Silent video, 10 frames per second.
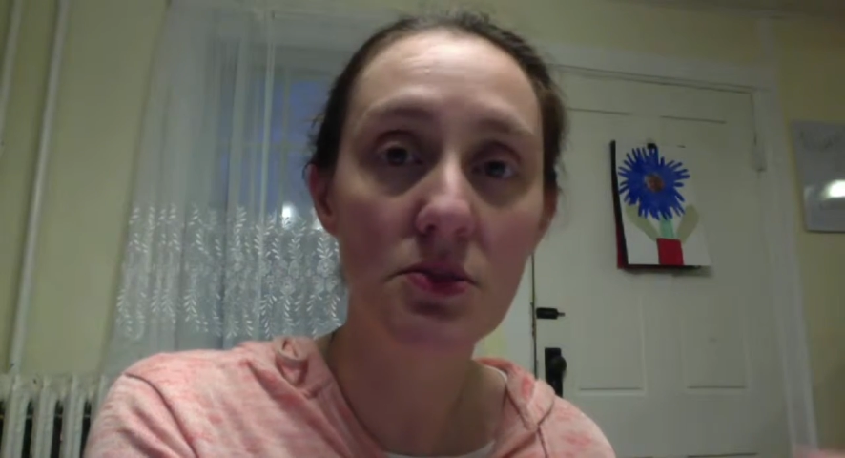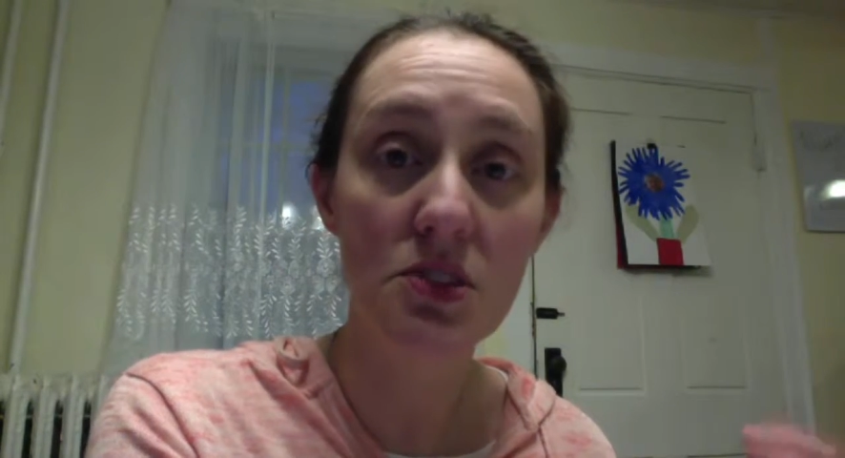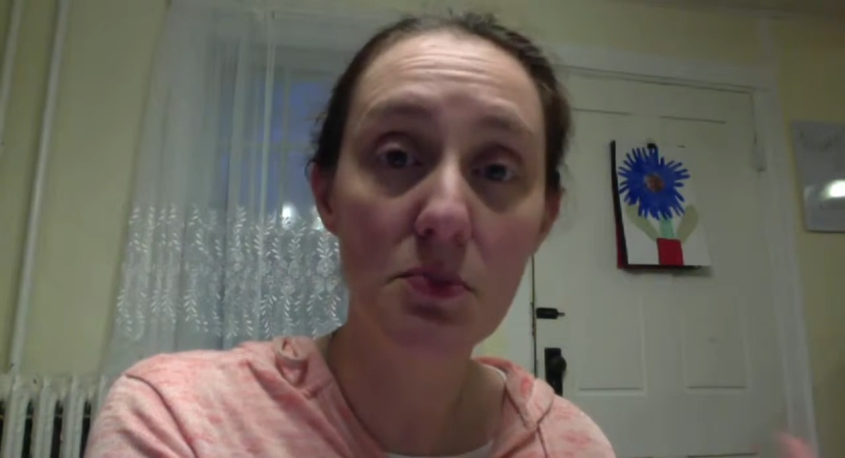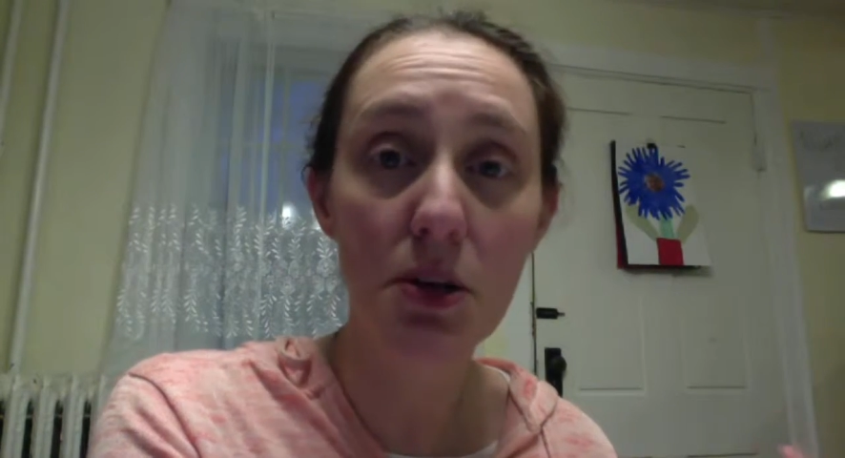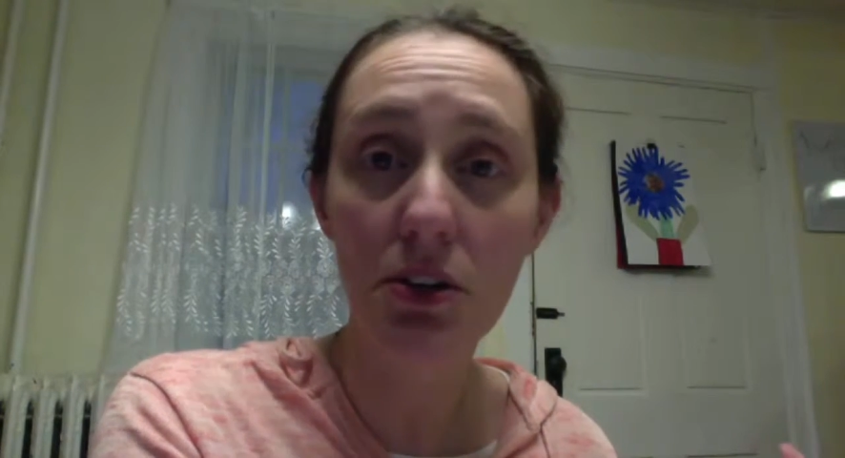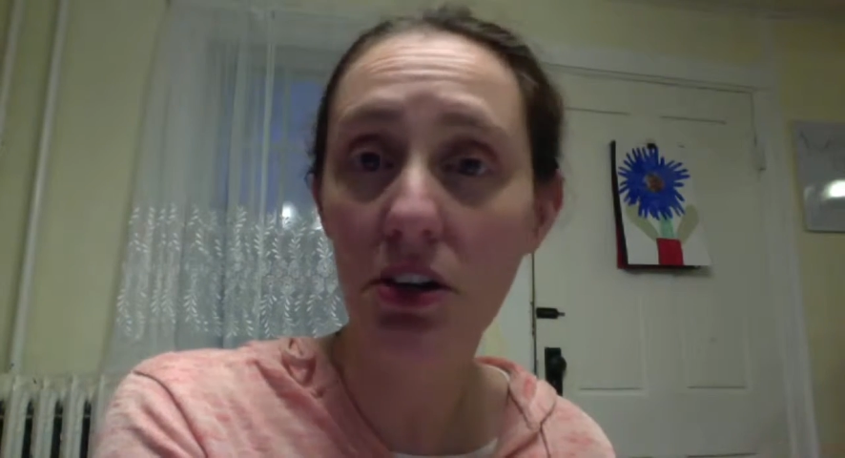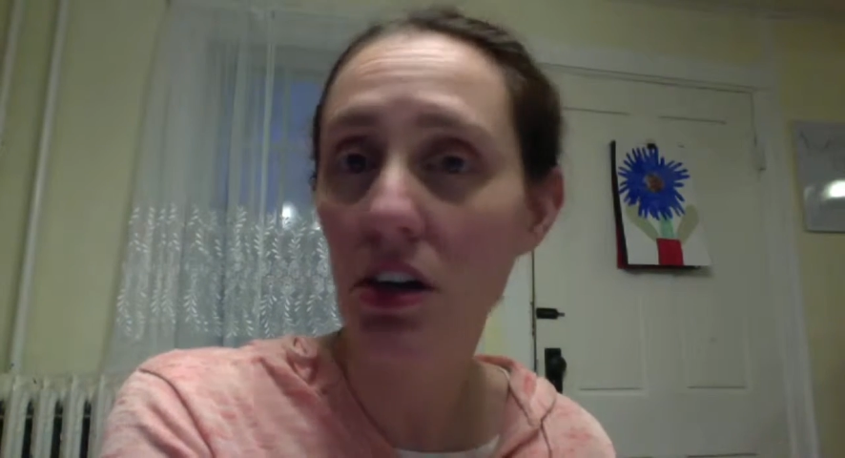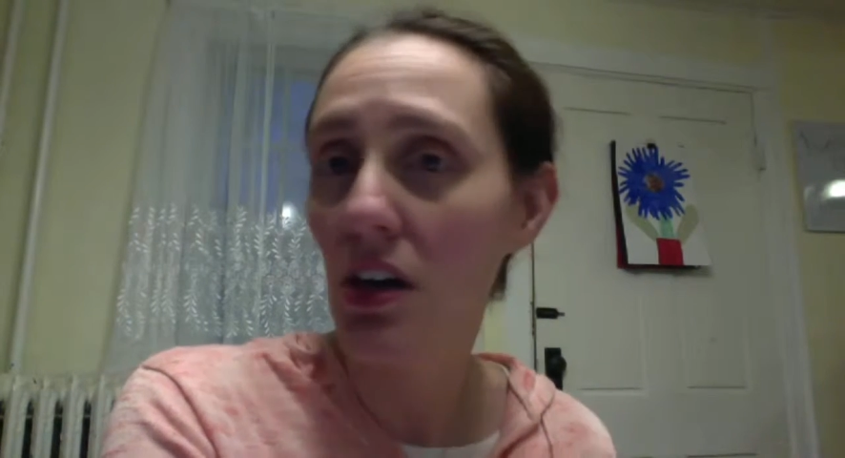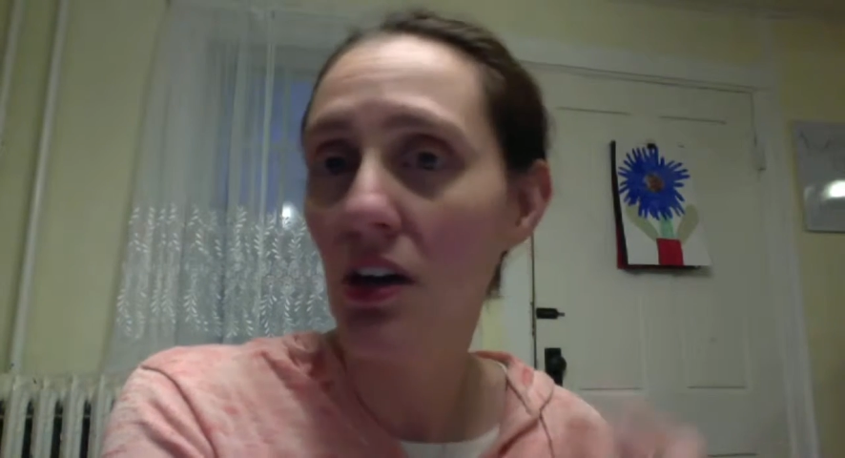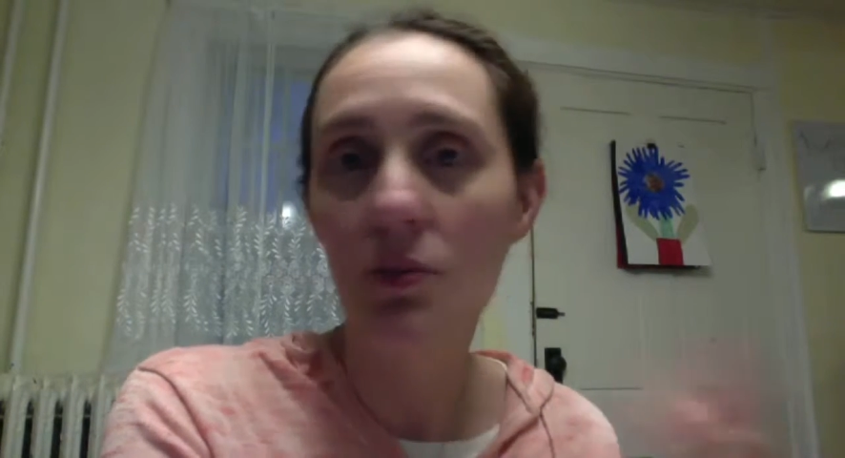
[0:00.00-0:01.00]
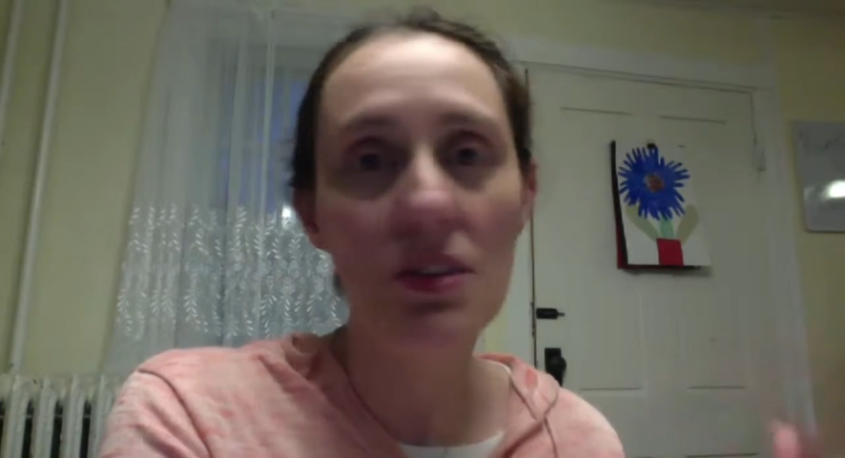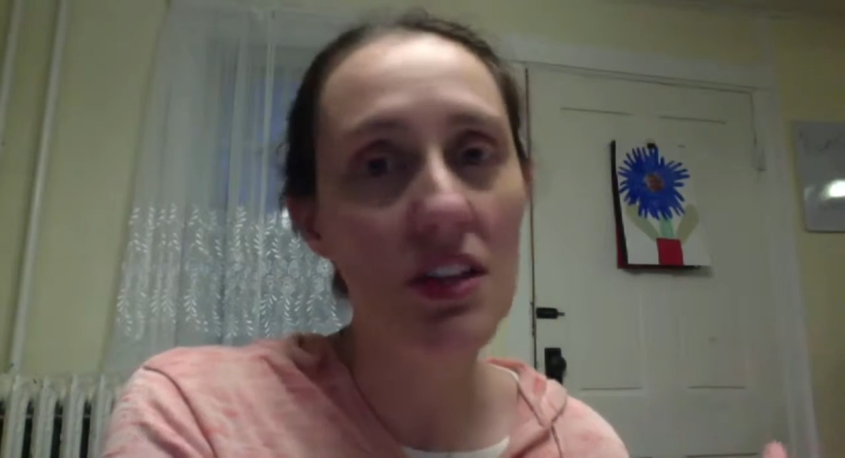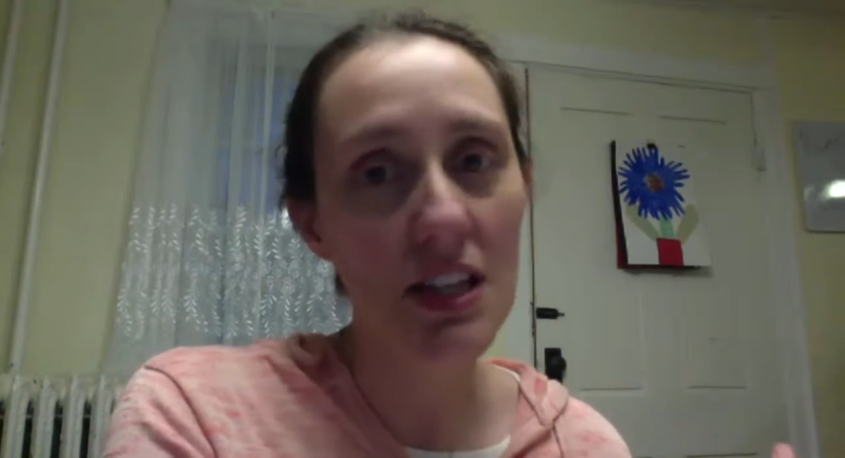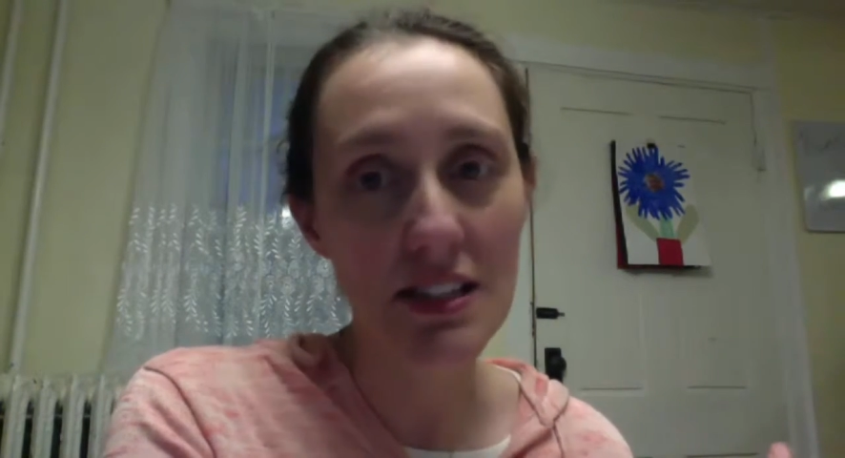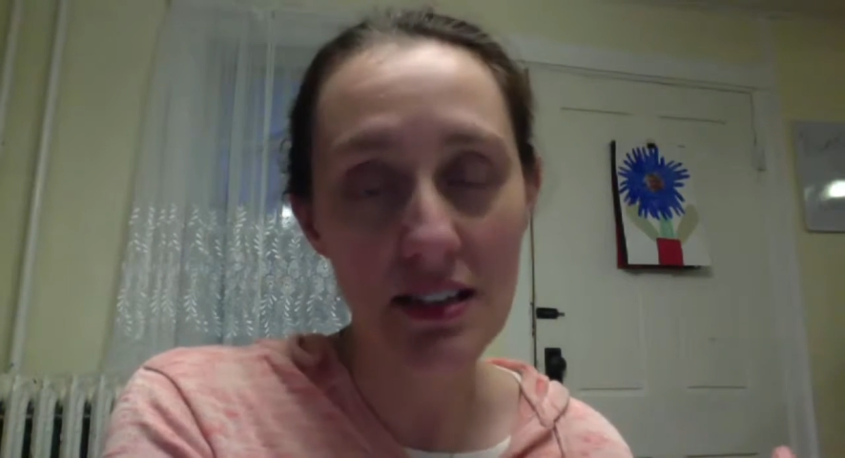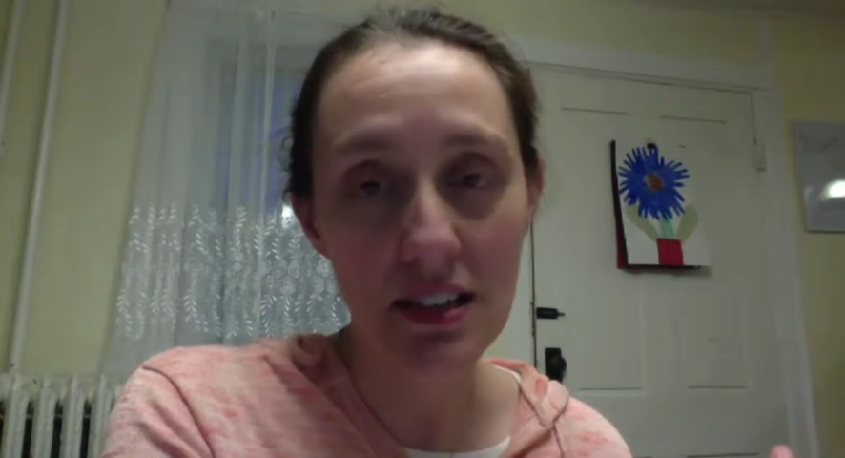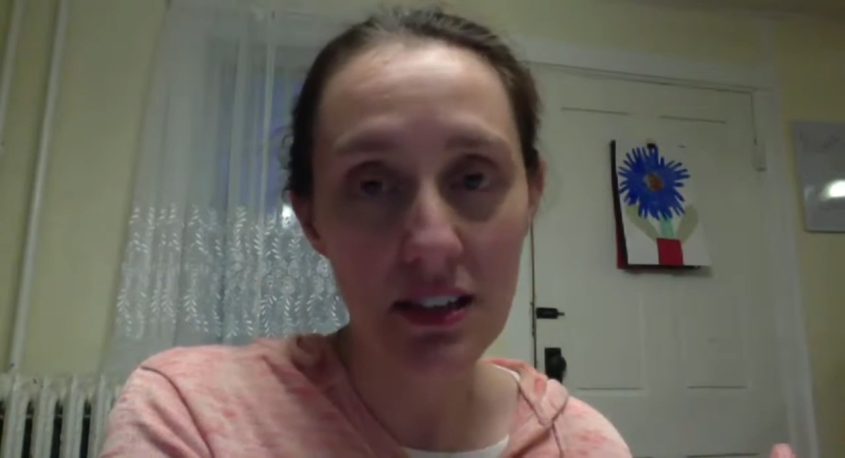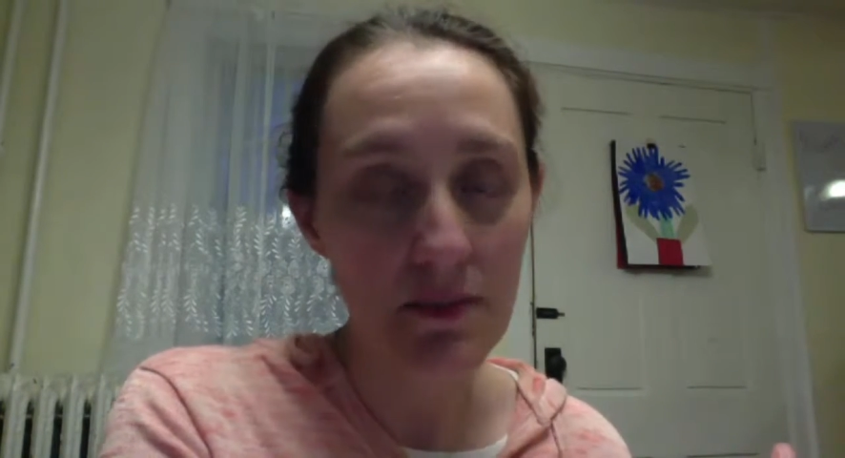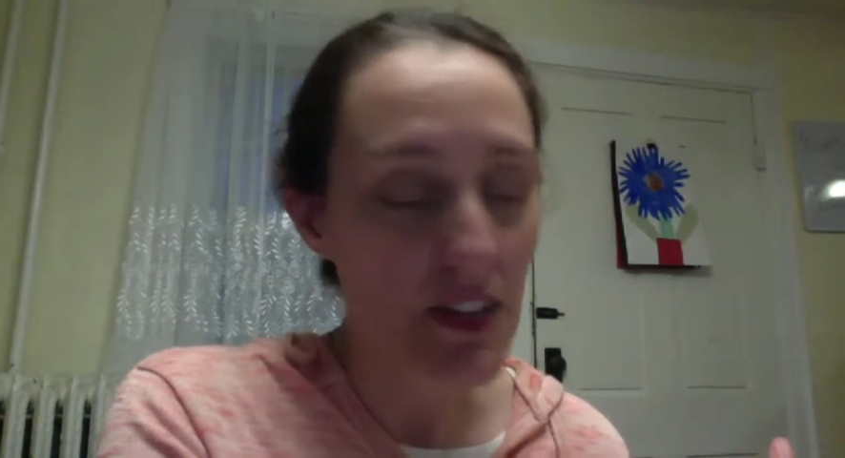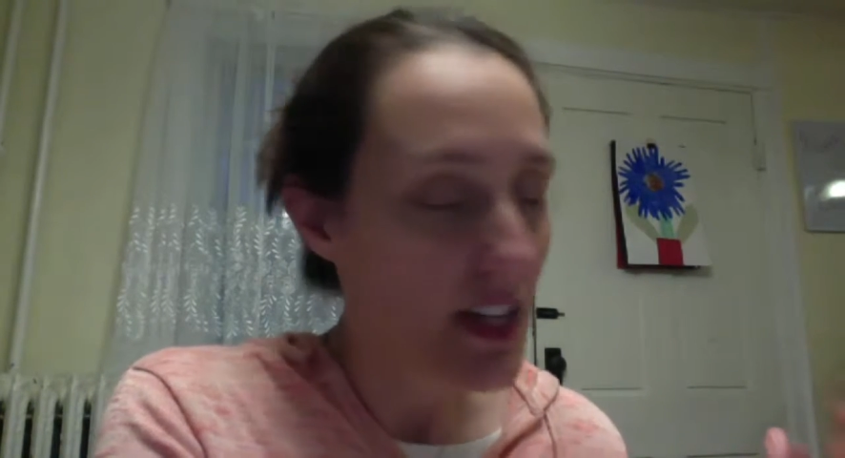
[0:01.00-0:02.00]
spark with an idea.